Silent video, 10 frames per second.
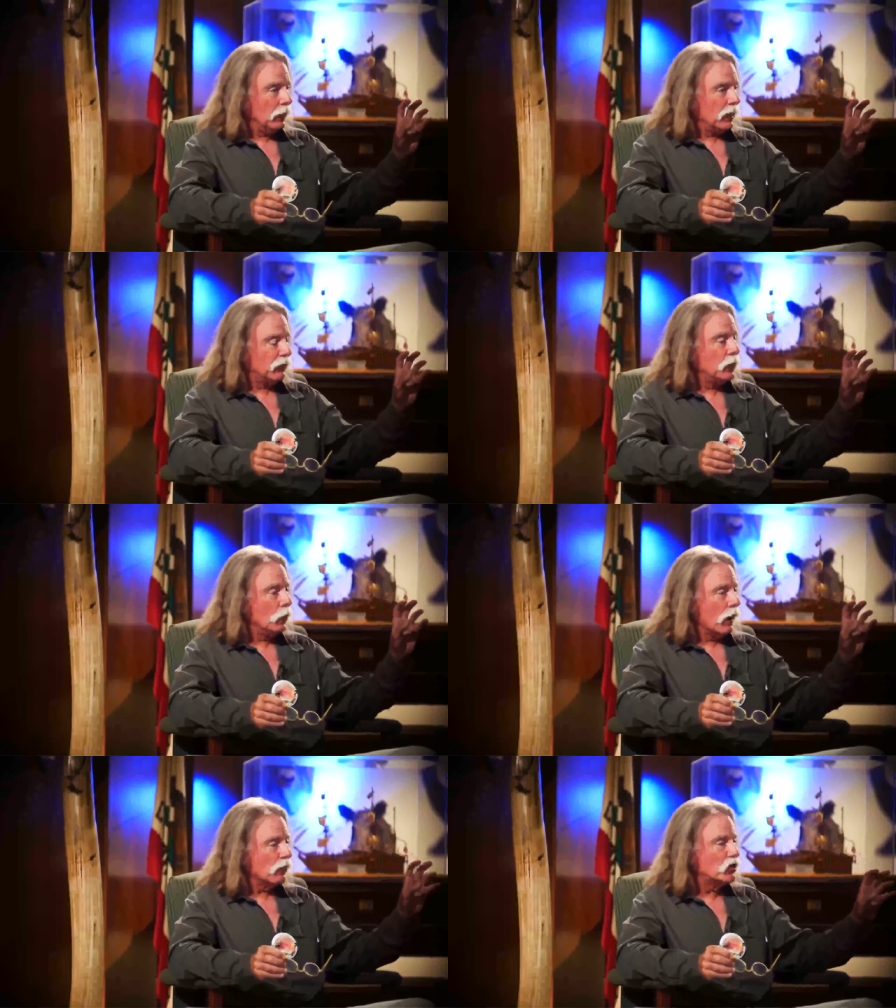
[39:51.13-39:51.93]
And if you
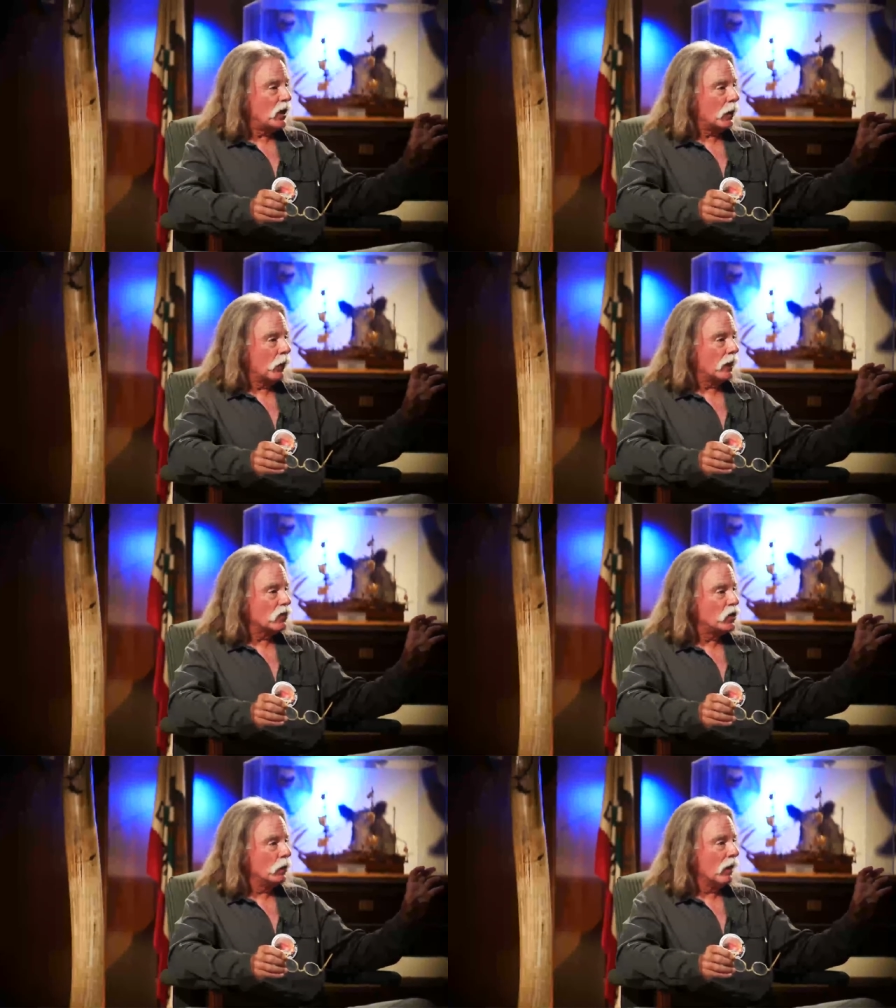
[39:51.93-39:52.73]
don't have those
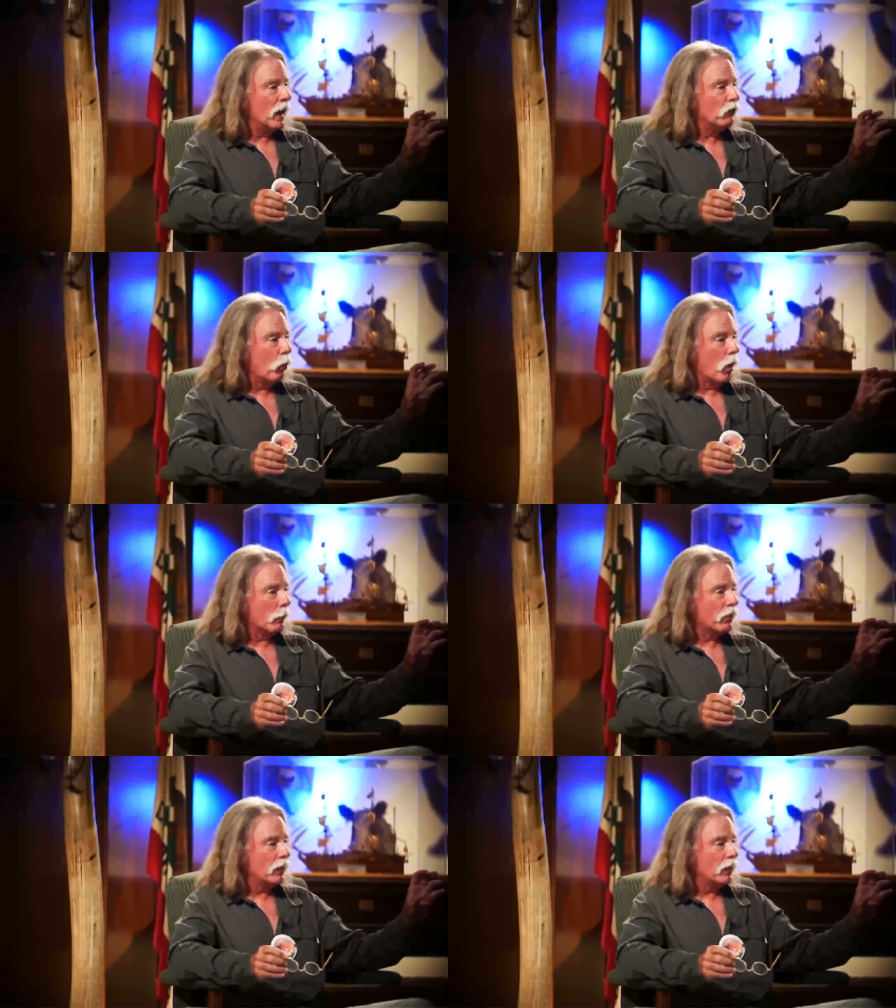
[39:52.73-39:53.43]
generators, you don't have warmth.